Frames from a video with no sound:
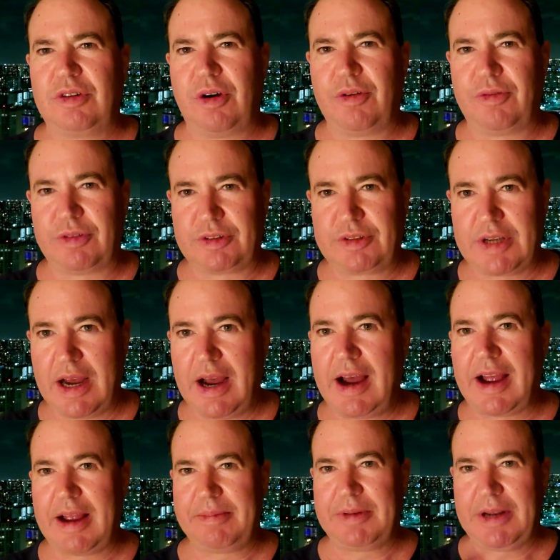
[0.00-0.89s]
over
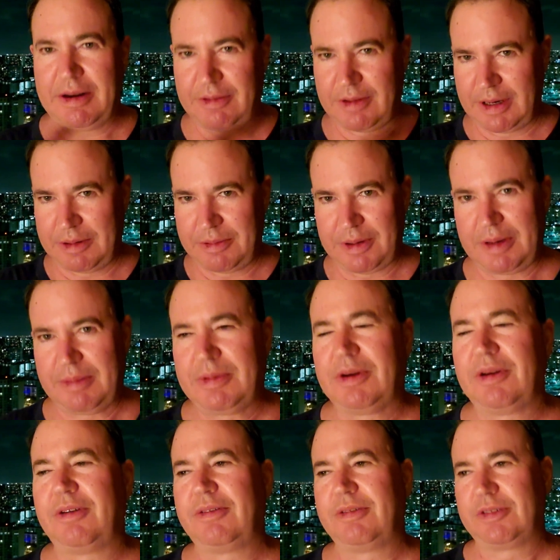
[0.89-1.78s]
time, not right away,
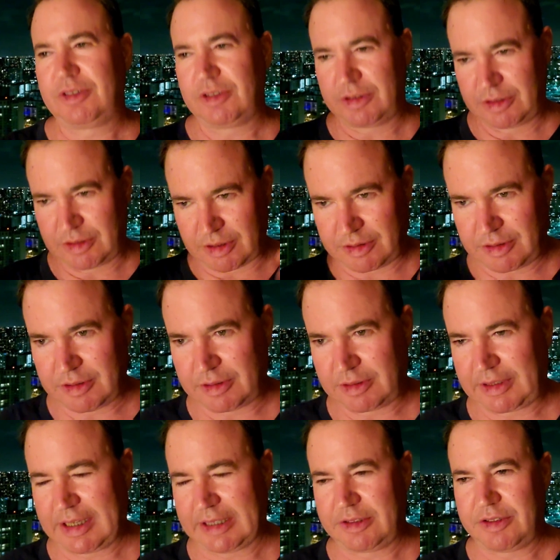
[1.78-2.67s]
but over, just start
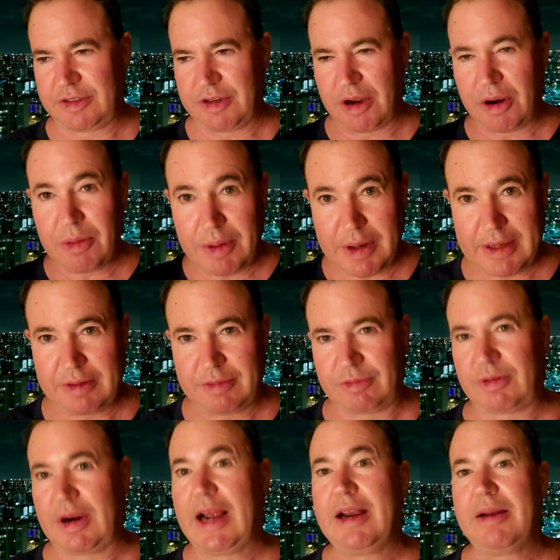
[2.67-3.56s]
to get to know it,
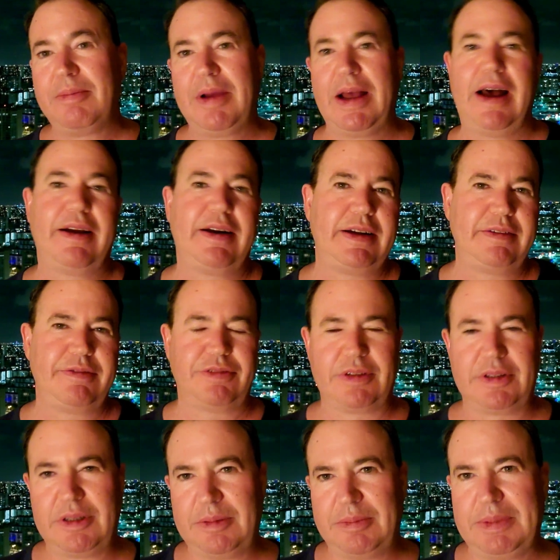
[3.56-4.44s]
write about it
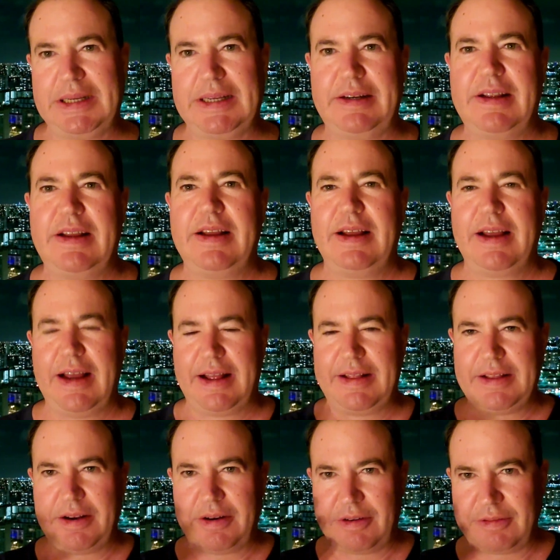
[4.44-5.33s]
for a little bit,
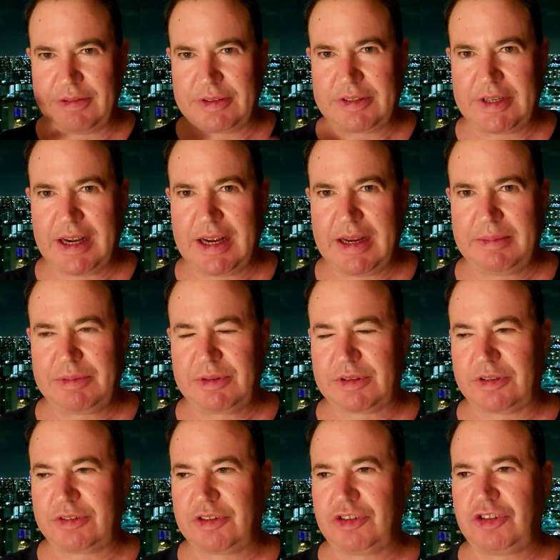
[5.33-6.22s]
and then over time
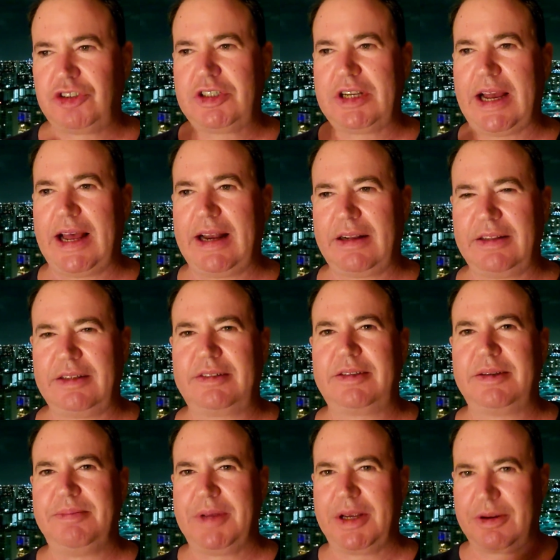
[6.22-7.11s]
start to channel it
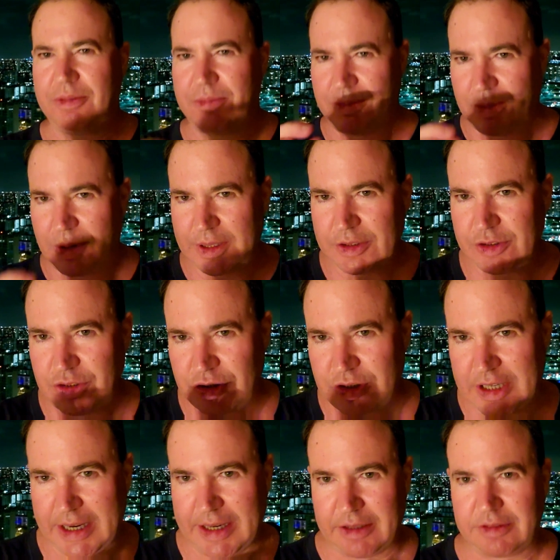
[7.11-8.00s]
to make one
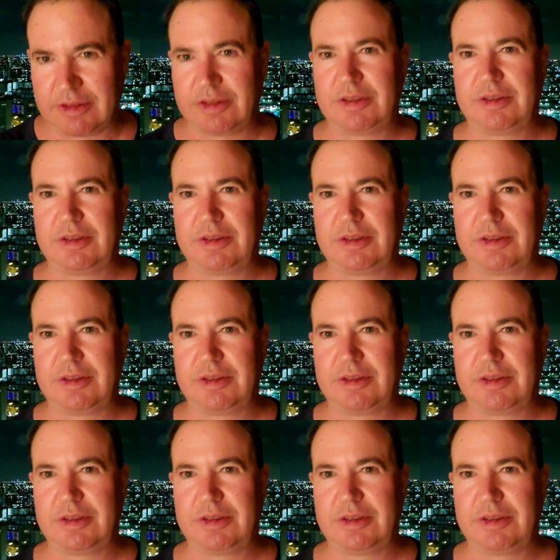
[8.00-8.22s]
change,